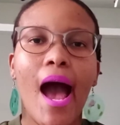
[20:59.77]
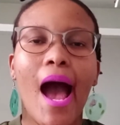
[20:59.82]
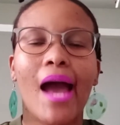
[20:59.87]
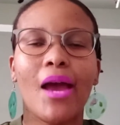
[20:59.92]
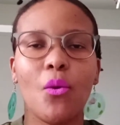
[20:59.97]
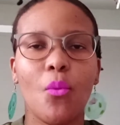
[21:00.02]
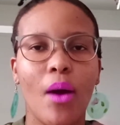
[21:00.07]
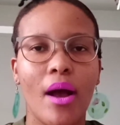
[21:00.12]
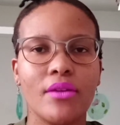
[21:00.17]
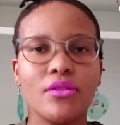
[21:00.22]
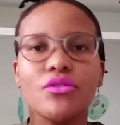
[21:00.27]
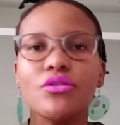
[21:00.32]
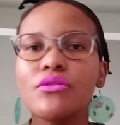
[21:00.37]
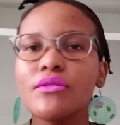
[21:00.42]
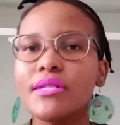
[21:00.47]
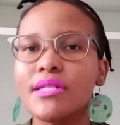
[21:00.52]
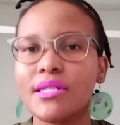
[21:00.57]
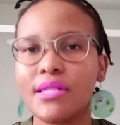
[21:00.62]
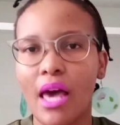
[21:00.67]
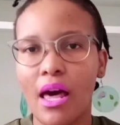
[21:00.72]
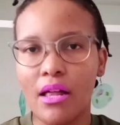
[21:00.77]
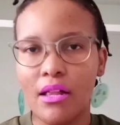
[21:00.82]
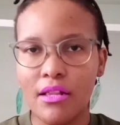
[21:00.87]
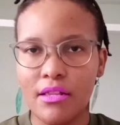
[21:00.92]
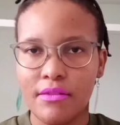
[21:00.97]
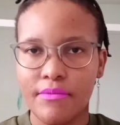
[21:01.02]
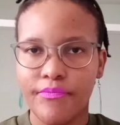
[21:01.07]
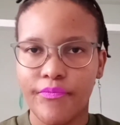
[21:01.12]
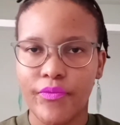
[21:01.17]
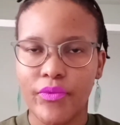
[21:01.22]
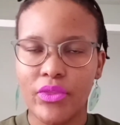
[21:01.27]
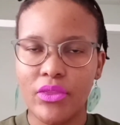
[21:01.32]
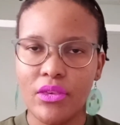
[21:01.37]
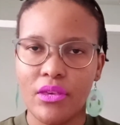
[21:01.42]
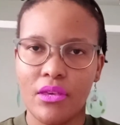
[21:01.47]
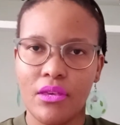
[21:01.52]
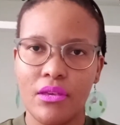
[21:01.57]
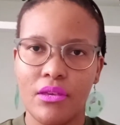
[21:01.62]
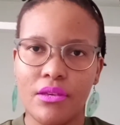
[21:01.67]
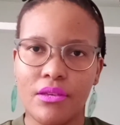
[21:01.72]
I want to sell
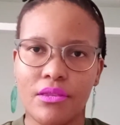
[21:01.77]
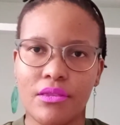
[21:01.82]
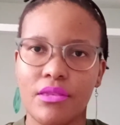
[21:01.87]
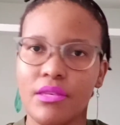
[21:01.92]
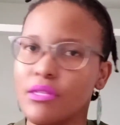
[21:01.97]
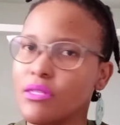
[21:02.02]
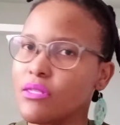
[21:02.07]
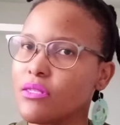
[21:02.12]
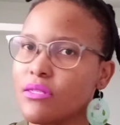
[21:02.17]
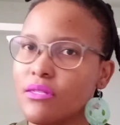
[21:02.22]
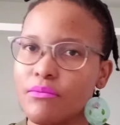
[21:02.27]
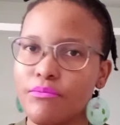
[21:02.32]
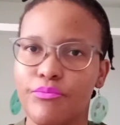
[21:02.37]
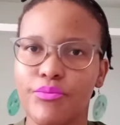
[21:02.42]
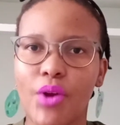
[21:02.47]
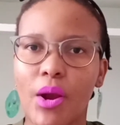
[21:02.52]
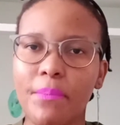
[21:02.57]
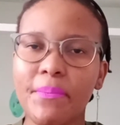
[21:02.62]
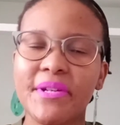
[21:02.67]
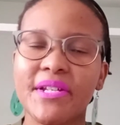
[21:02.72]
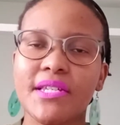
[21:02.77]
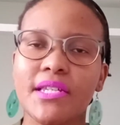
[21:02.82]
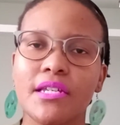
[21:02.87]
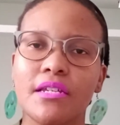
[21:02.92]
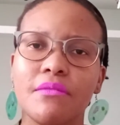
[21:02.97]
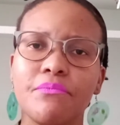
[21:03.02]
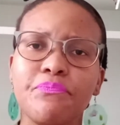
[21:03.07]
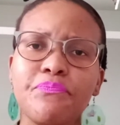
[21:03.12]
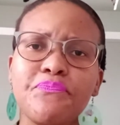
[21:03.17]
this property.